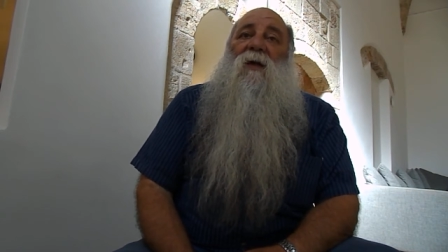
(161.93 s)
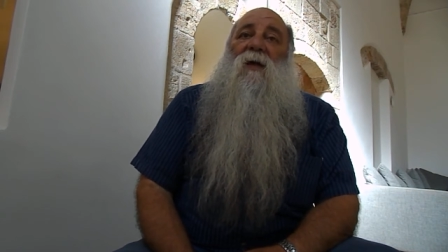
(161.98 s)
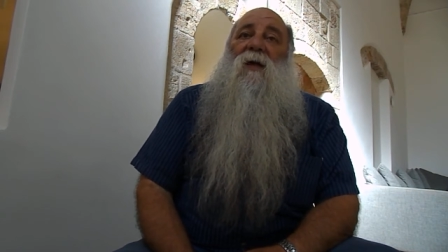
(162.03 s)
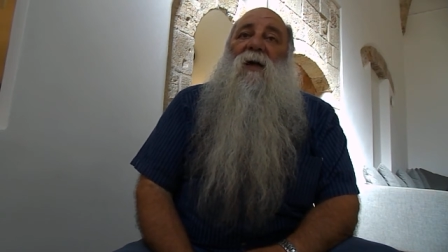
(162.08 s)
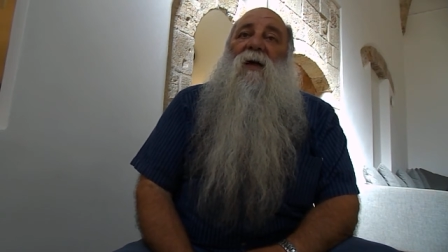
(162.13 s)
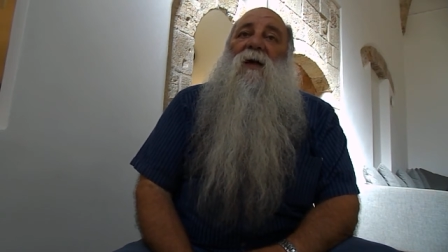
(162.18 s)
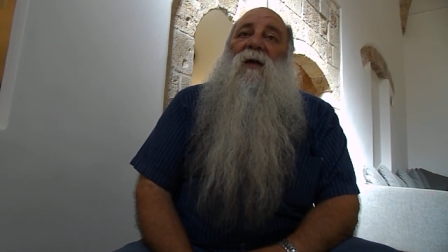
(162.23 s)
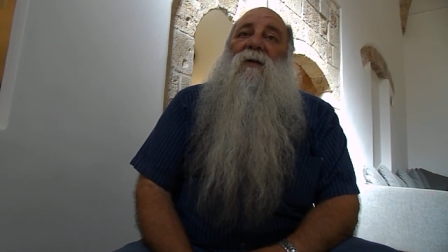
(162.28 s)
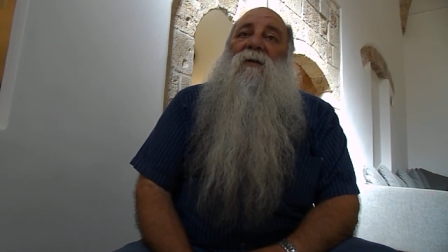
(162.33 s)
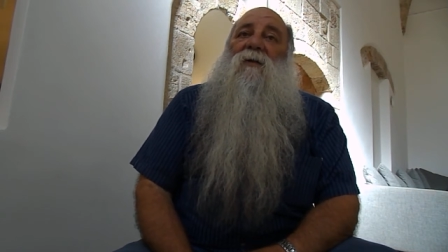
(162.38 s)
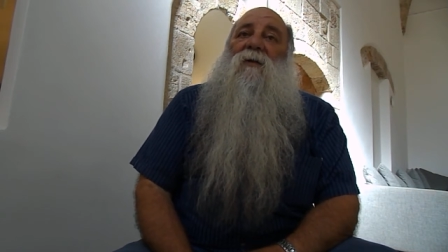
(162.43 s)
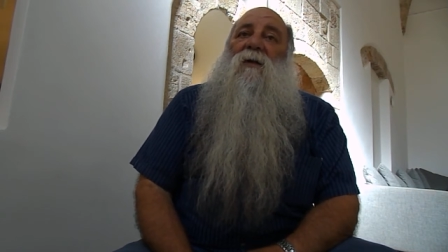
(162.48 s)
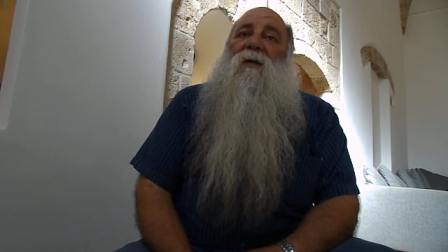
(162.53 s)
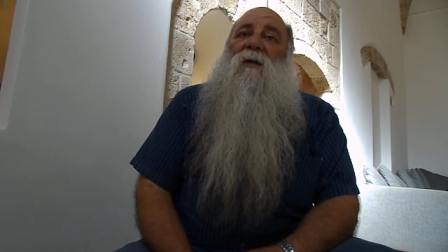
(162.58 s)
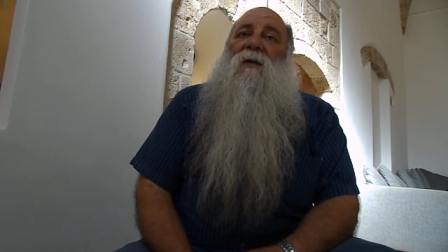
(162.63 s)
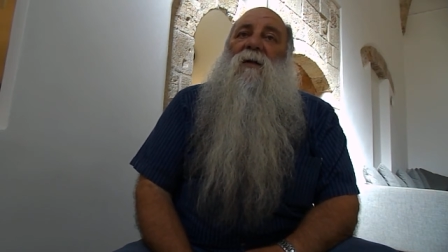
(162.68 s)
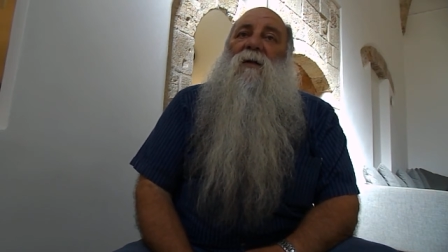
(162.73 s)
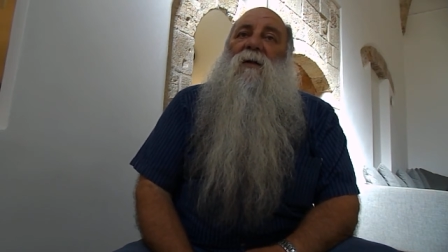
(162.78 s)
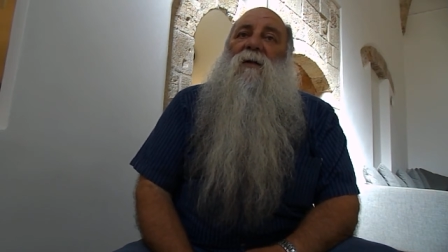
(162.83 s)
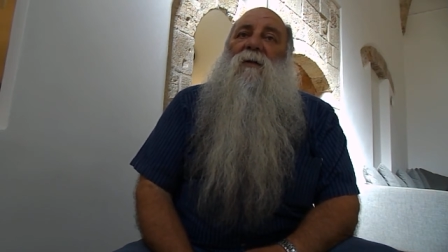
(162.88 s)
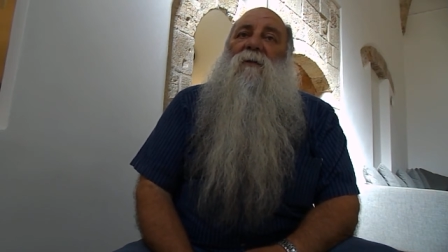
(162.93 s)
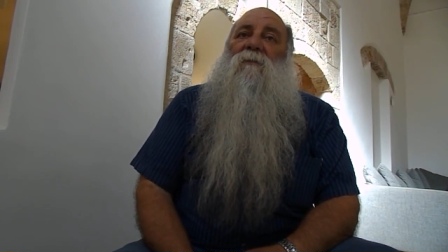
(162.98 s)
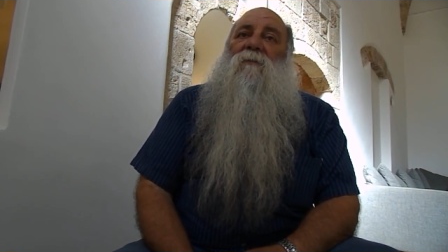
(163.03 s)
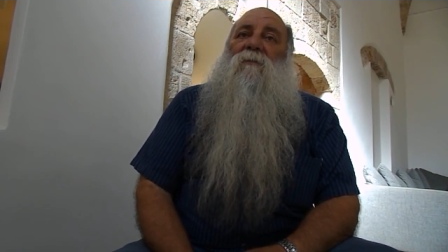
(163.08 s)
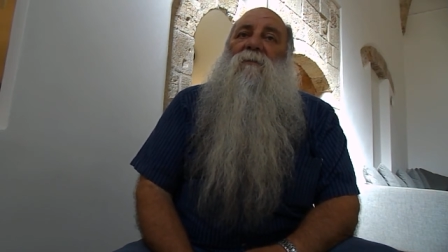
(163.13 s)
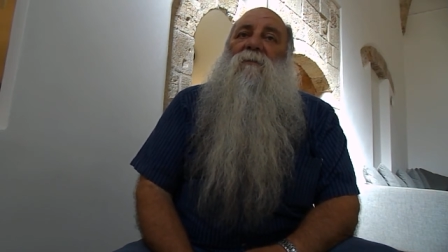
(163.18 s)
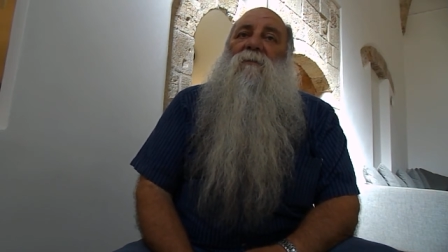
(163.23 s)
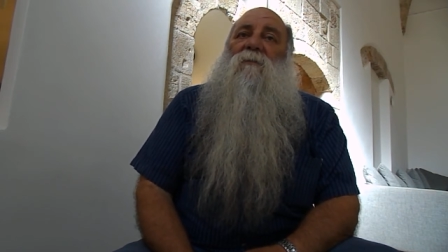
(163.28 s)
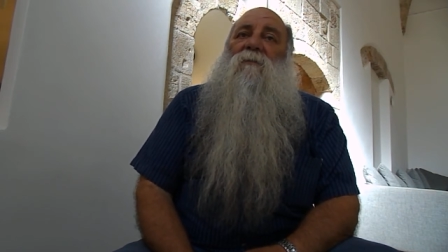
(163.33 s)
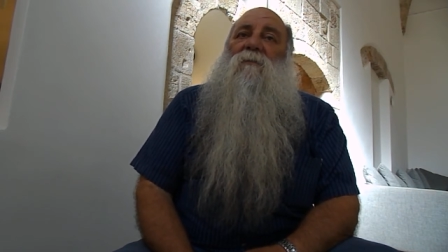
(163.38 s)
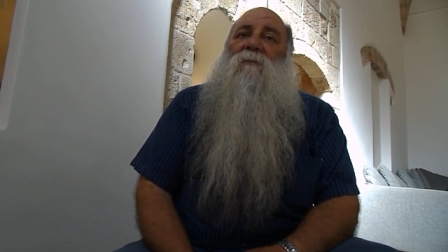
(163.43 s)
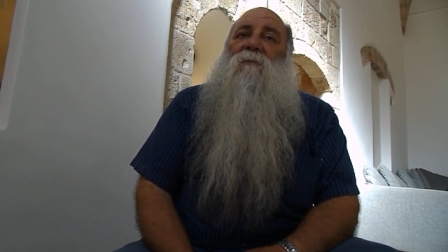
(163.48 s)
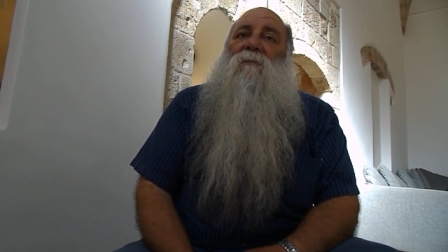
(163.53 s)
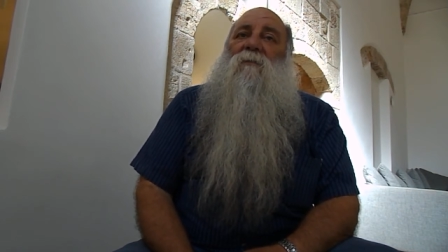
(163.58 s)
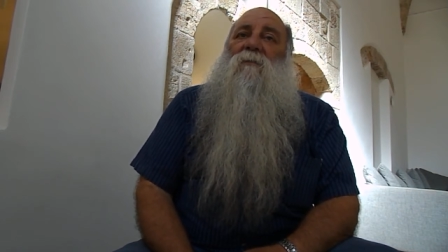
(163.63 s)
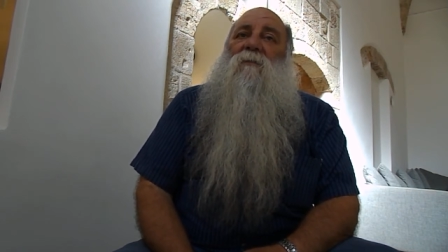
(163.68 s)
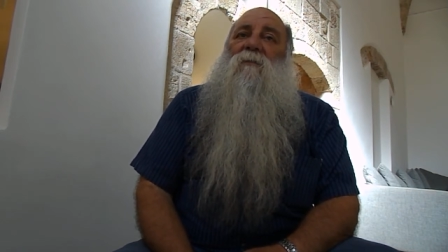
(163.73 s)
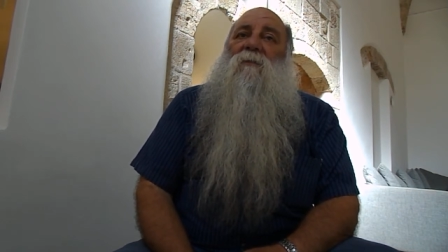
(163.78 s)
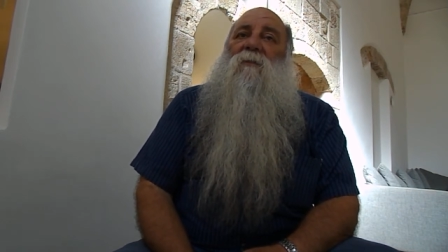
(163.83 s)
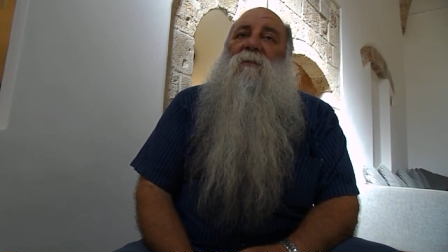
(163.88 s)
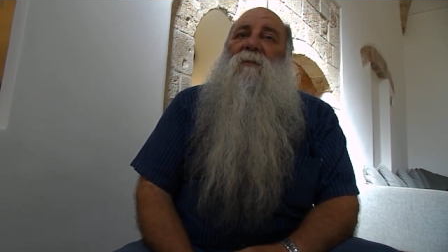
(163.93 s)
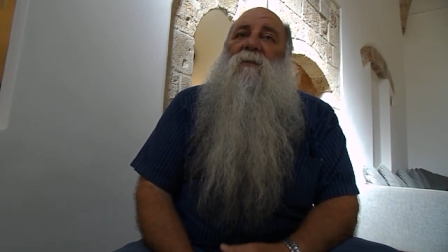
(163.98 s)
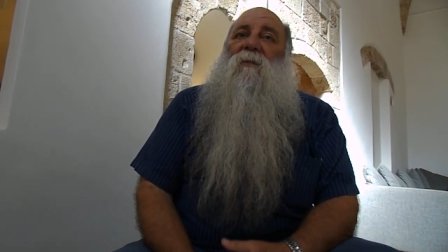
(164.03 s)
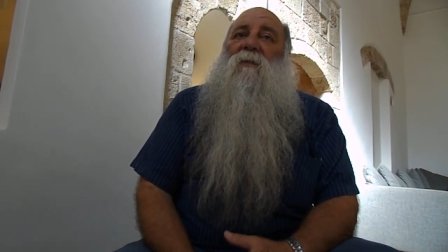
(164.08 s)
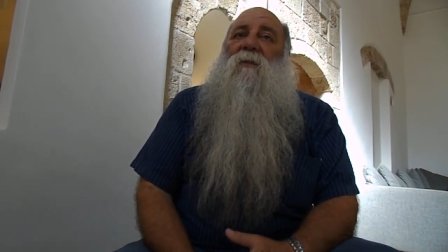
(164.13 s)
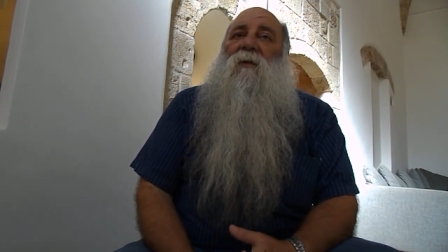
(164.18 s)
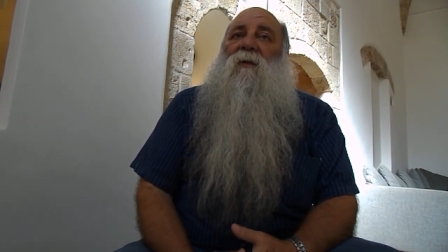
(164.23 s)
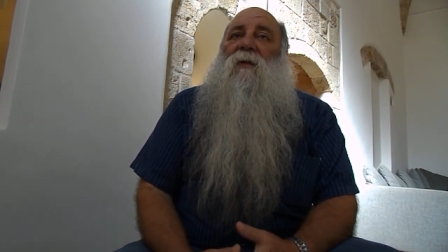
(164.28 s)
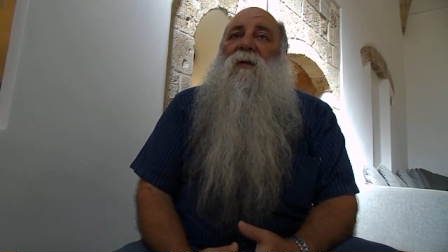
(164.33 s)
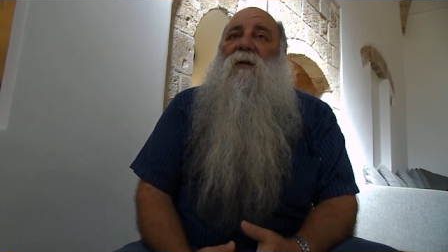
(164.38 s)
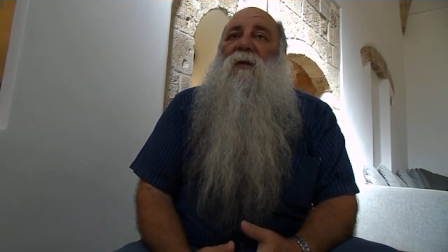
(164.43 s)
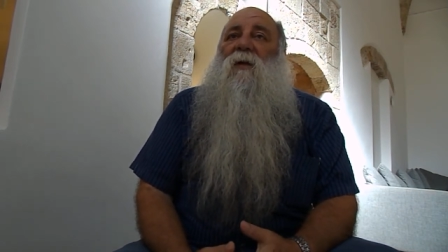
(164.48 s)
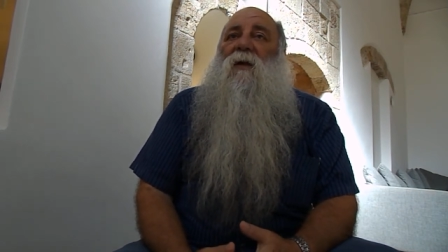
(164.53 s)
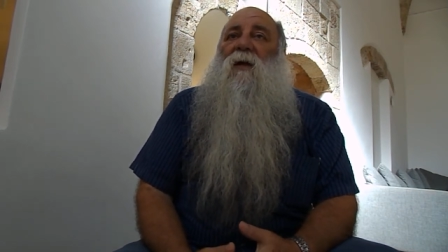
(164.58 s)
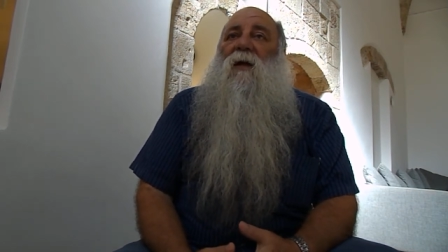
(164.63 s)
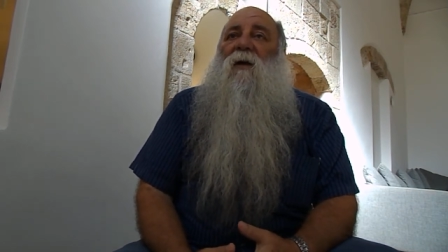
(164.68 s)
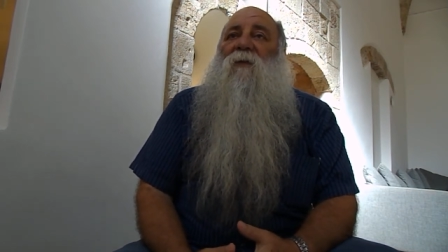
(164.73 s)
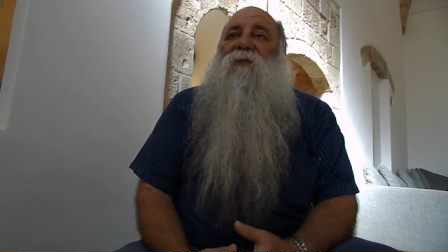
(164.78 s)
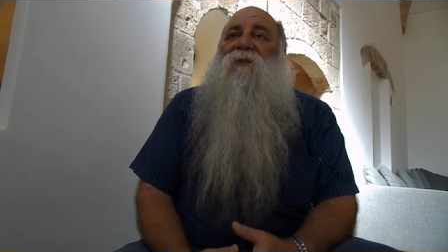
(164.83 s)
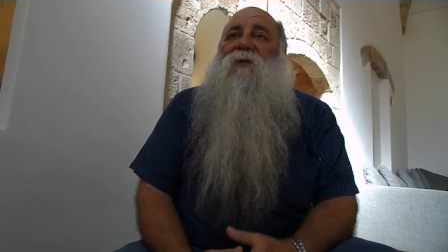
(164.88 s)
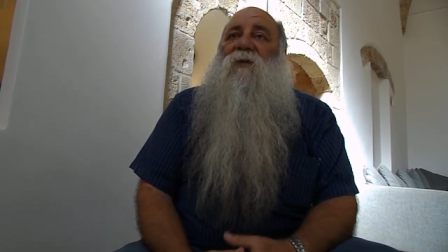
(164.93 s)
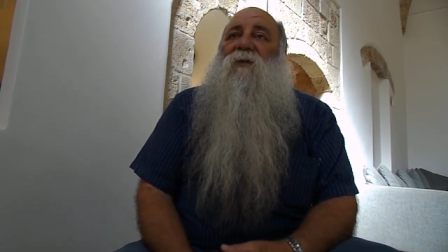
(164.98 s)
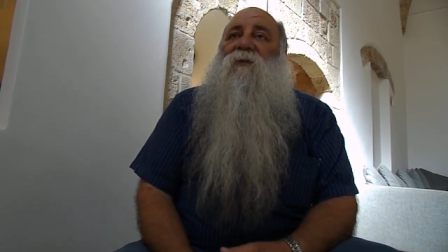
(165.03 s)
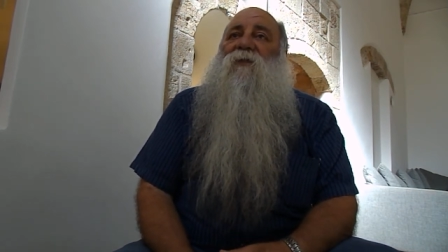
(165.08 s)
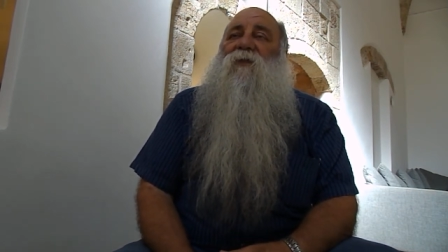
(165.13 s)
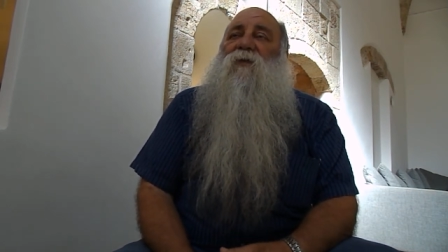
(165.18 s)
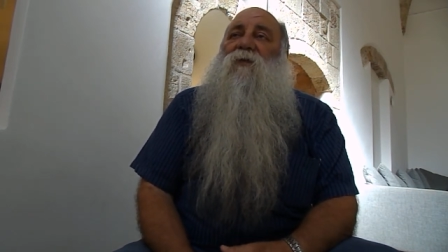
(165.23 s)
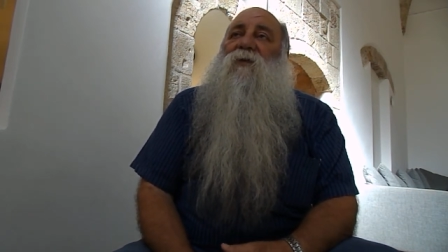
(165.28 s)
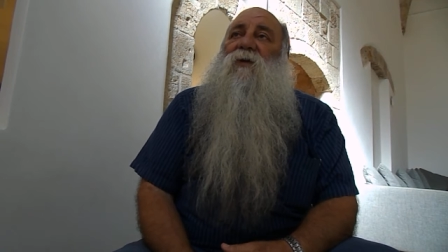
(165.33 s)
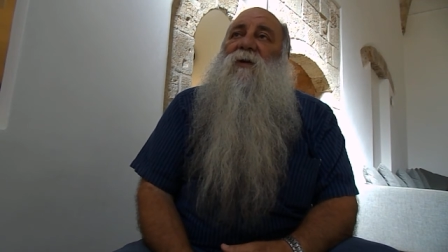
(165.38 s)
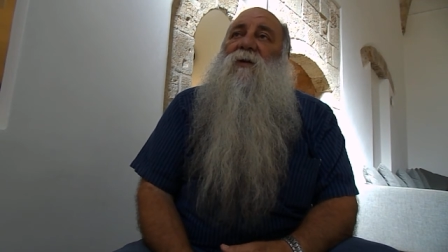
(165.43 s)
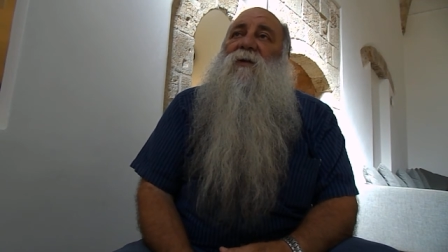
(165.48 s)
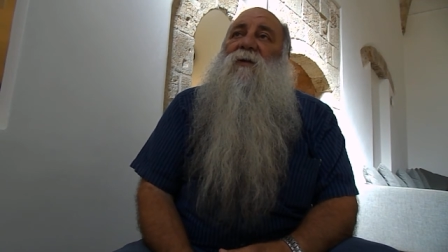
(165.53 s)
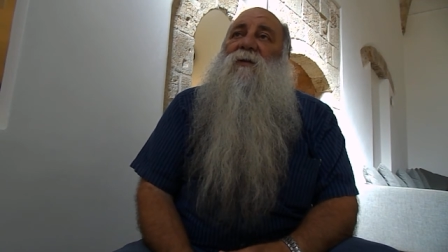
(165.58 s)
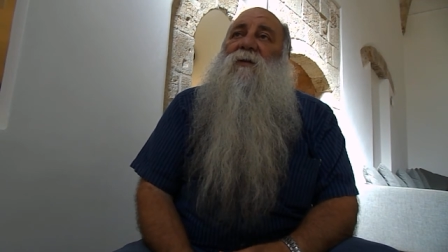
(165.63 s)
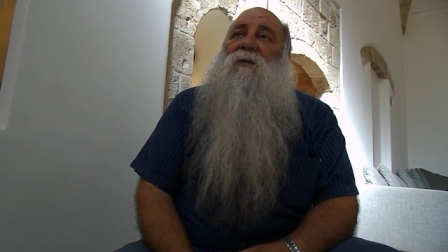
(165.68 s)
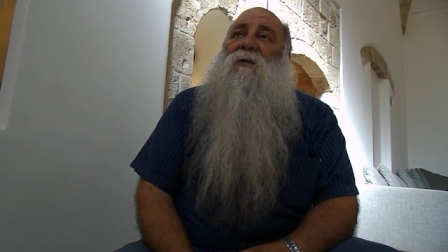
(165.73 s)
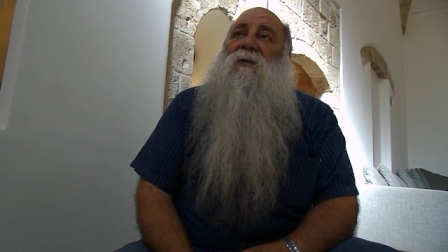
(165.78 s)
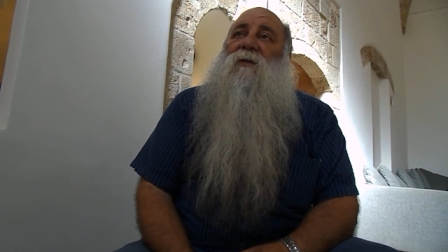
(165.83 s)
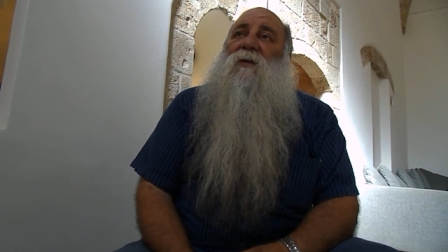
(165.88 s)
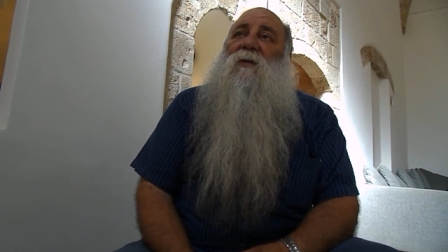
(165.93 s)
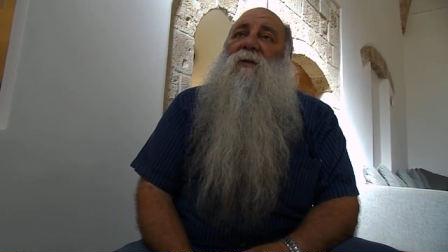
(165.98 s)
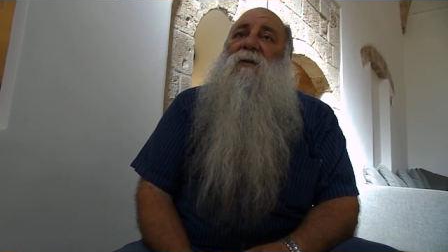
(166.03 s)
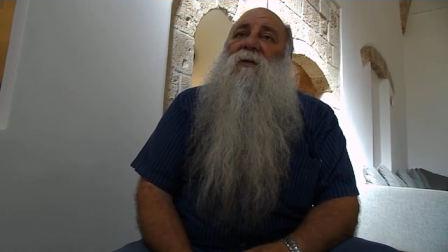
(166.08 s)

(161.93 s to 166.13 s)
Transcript: And um, after a few years, uh,